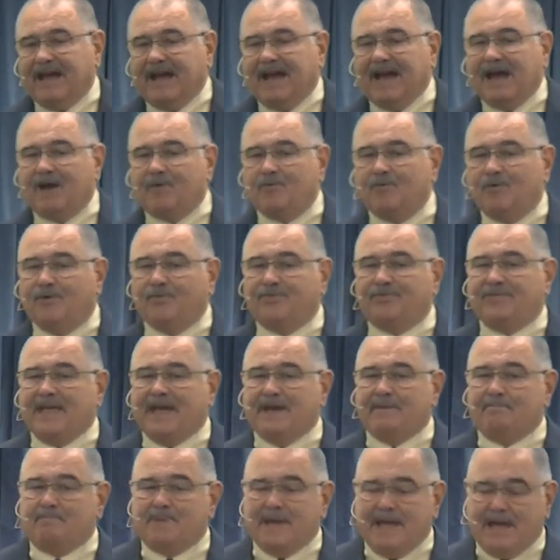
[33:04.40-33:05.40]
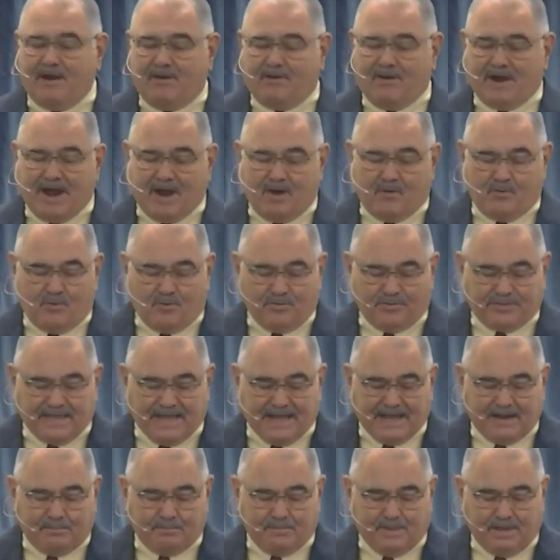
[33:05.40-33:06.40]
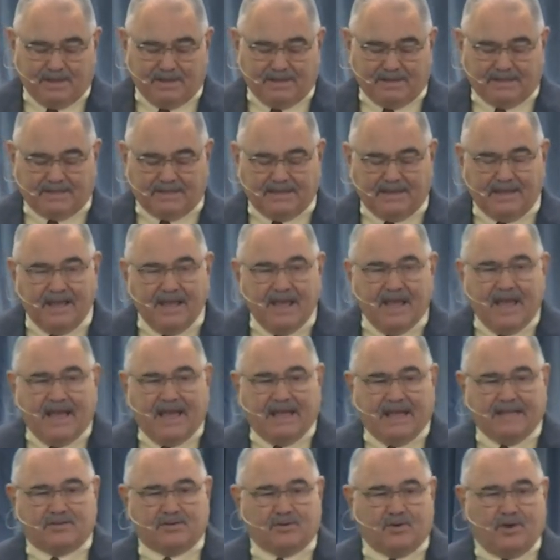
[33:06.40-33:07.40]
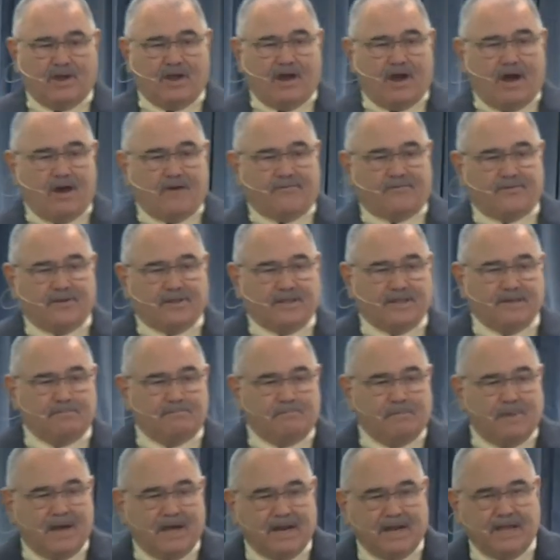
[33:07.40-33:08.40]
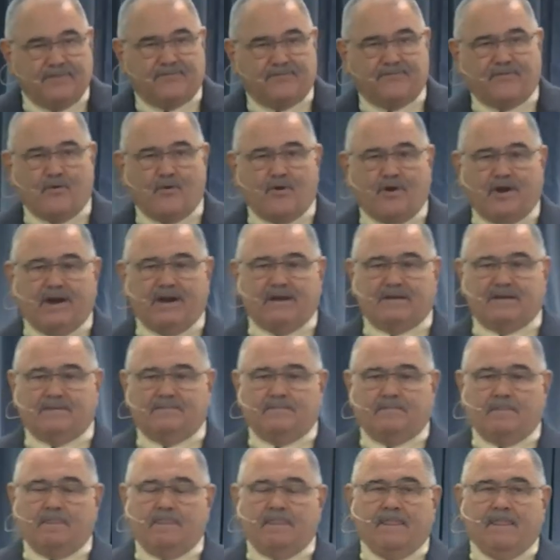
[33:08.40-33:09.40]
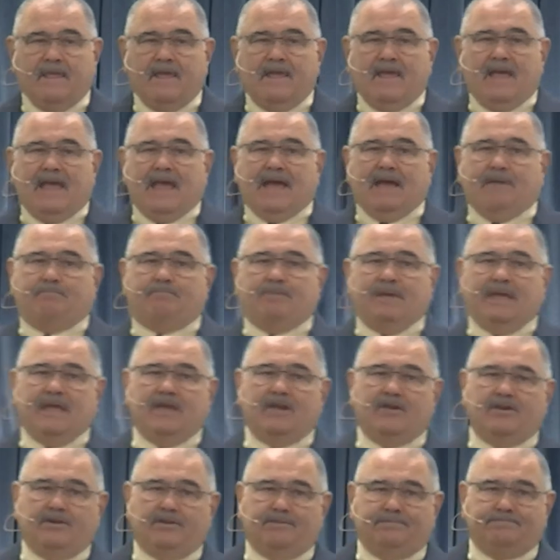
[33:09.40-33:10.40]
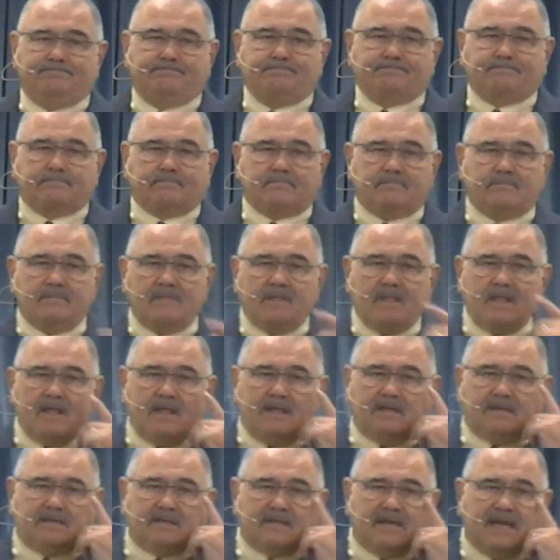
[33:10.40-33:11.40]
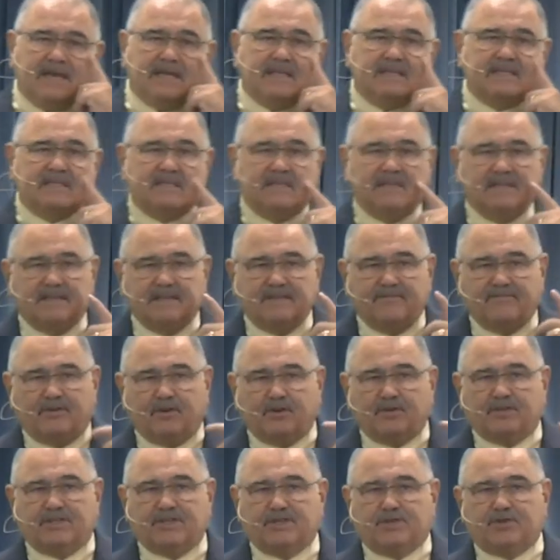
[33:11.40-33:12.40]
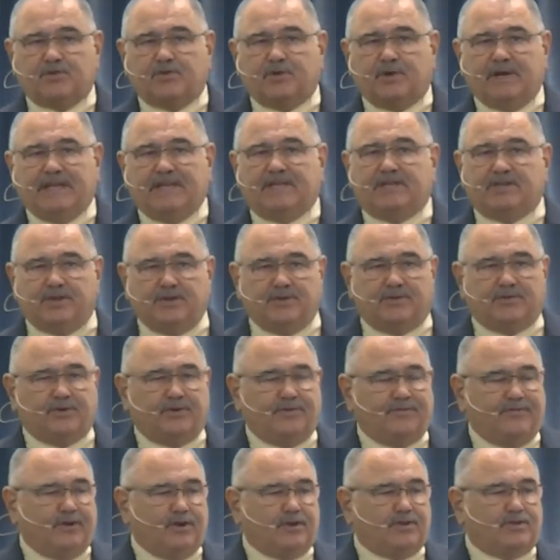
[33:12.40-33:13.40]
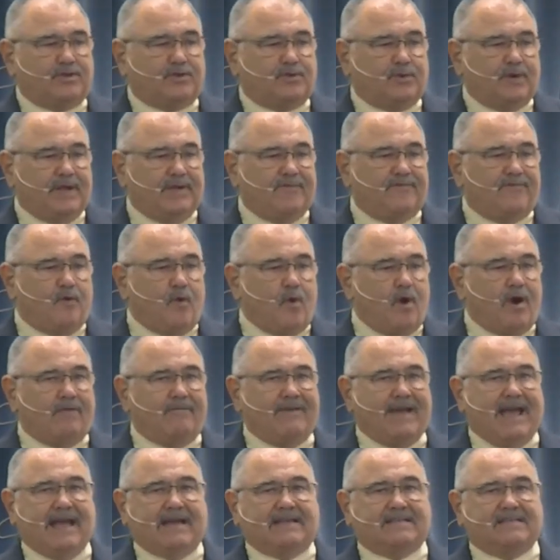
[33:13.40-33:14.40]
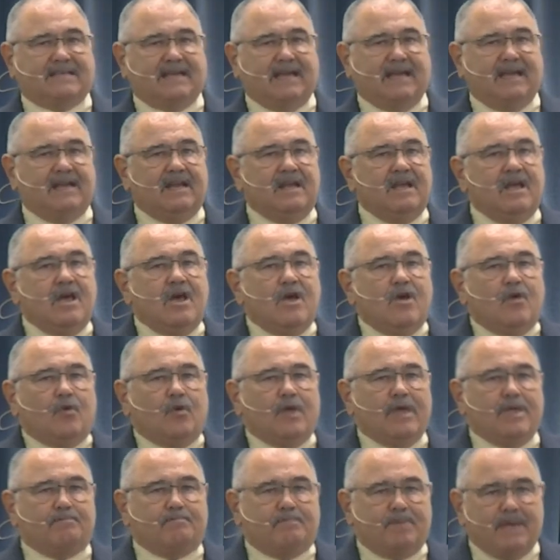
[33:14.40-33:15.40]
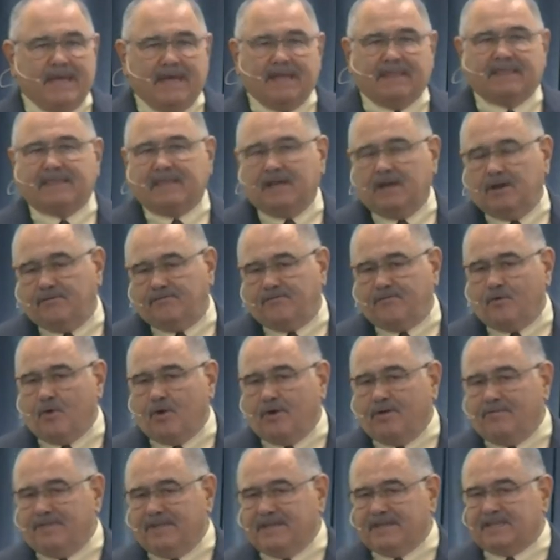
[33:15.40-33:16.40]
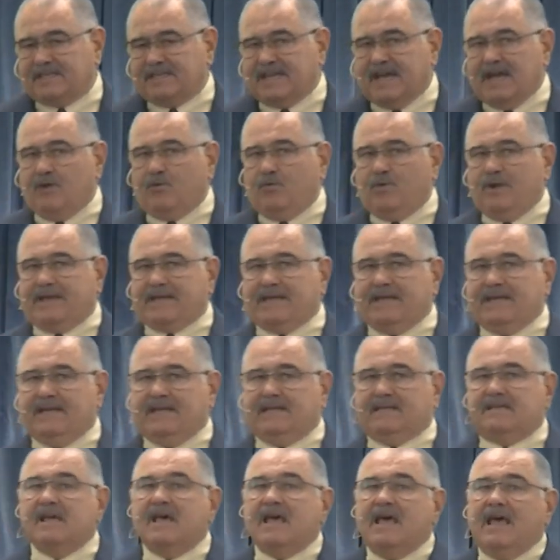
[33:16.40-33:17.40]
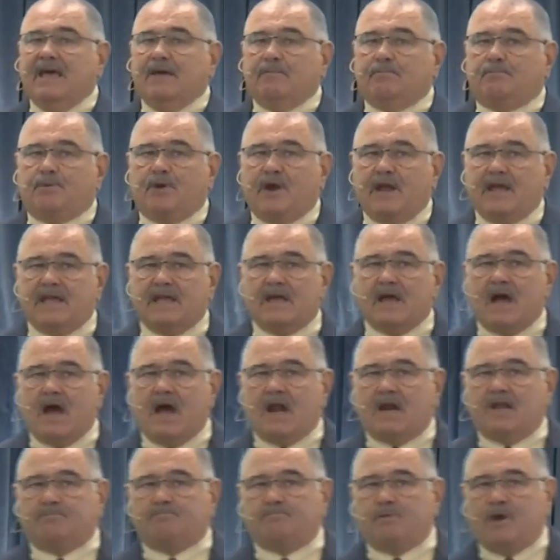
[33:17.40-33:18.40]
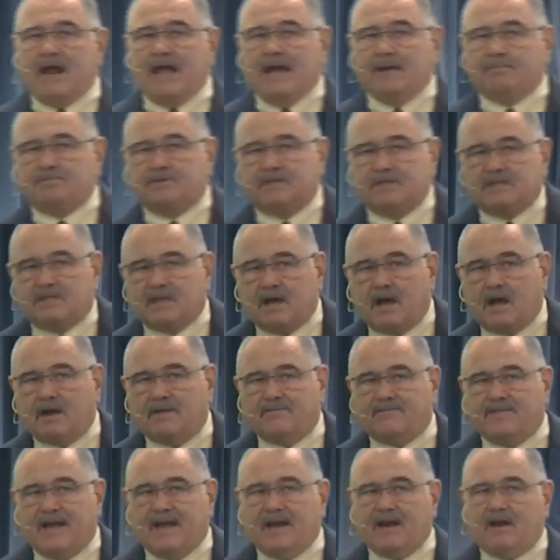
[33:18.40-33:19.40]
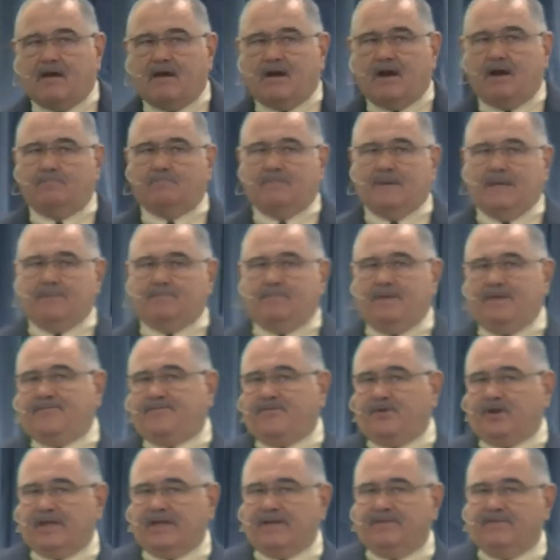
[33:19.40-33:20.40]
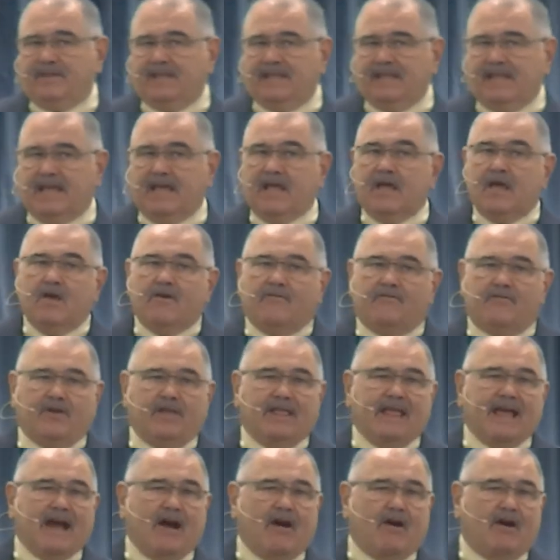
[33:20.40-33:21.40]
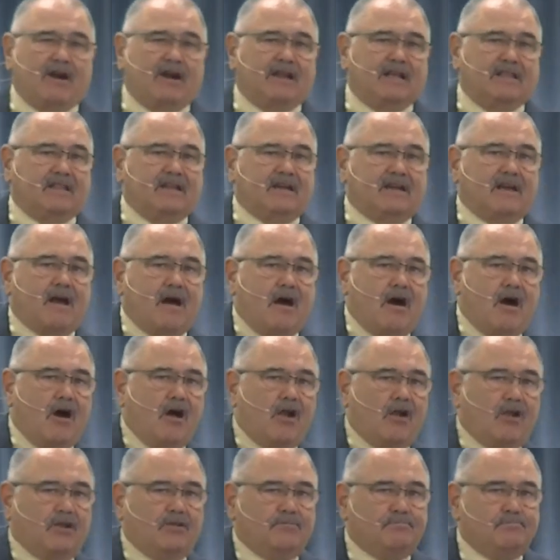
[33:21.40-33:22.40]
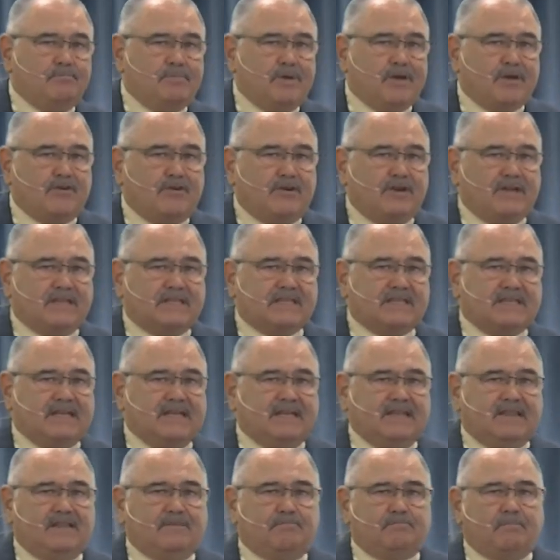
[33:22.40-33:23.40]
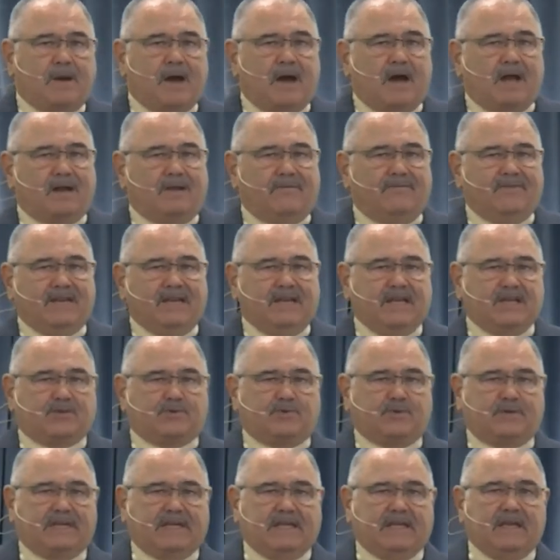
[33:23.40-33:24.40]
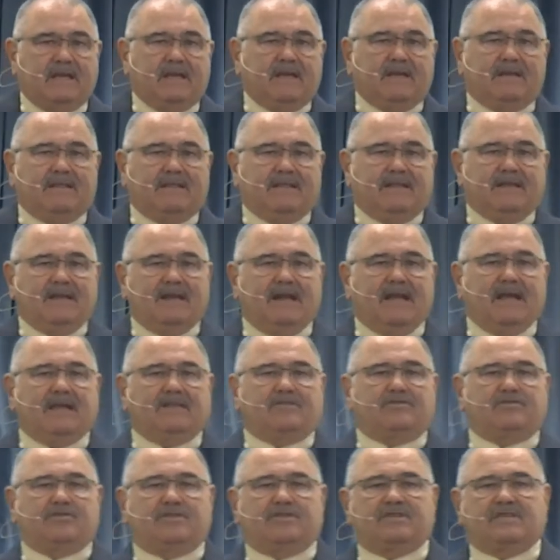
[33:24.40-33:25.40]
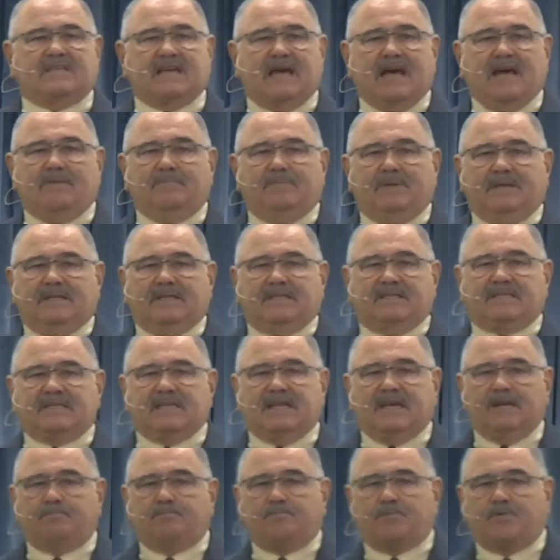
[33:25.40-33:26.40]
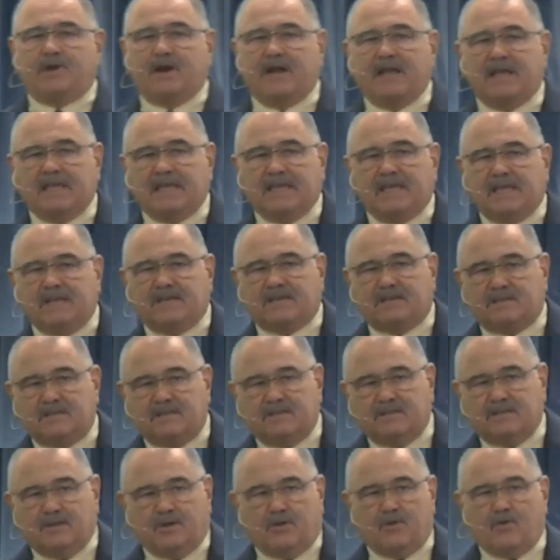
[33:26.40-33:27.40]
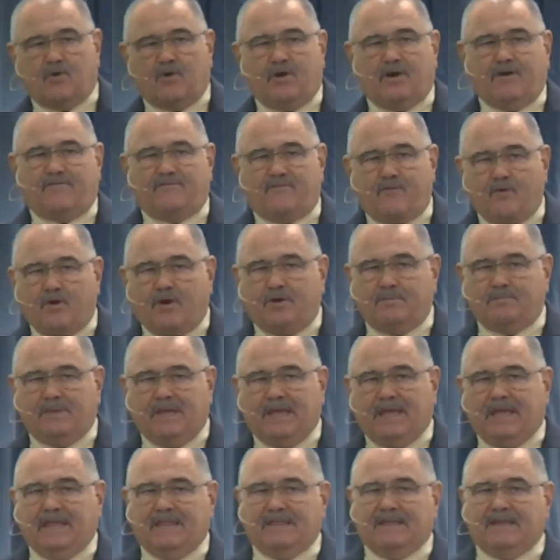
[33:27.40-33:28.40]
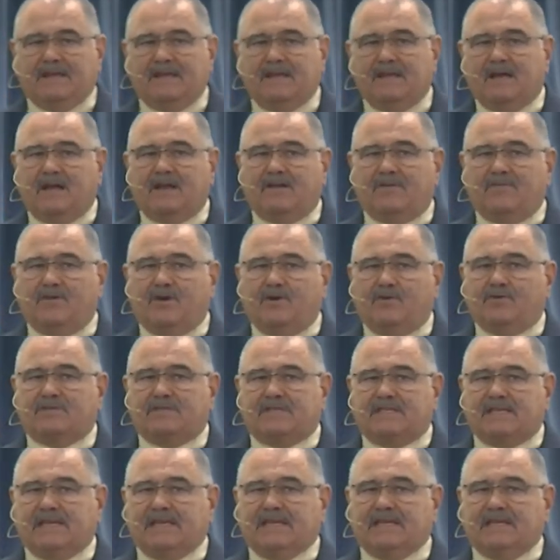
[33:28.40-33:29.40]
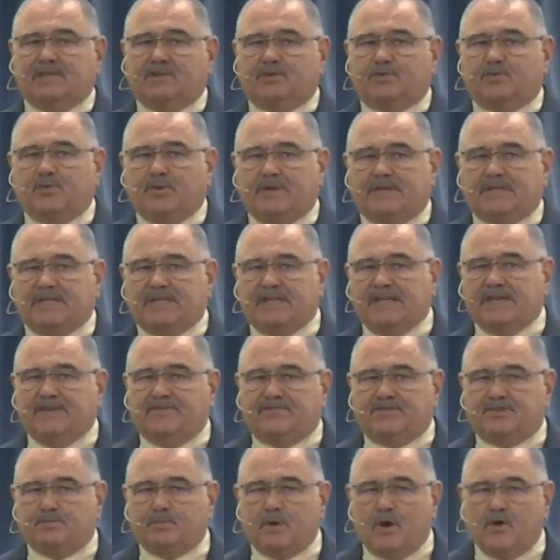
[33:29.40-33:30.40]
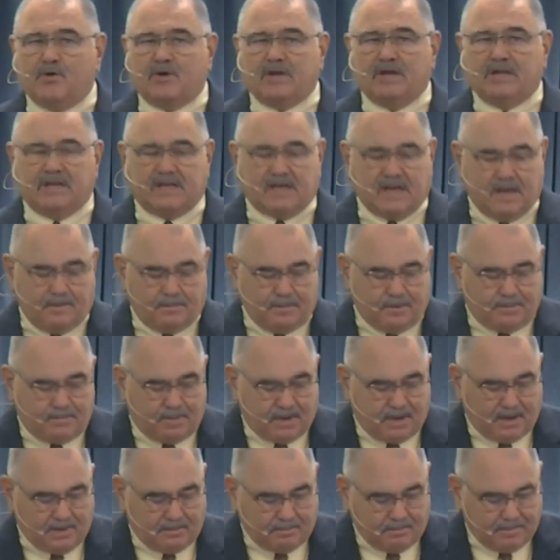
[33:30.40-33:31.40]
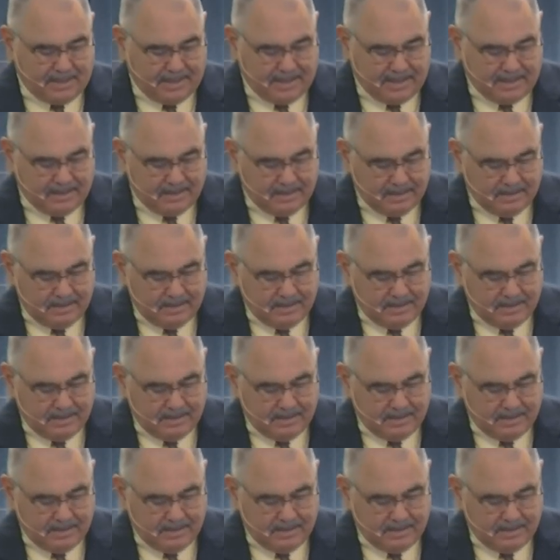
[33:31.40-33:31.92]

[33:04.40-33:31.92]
I want that power. I want that ability. And so he offered them money for it. And Peter states in verses 22 through verse 24 of Acts 8 Repent therefore of this thy wickedness, and pray God if perhaps the thought of thine heart may be forgiven thee, for thou art in the gall of bitterness and in the bond of iniquity. Then answered Simon and said, Pray ye the Lord for me, that none of those things which ye have spoken come upon me.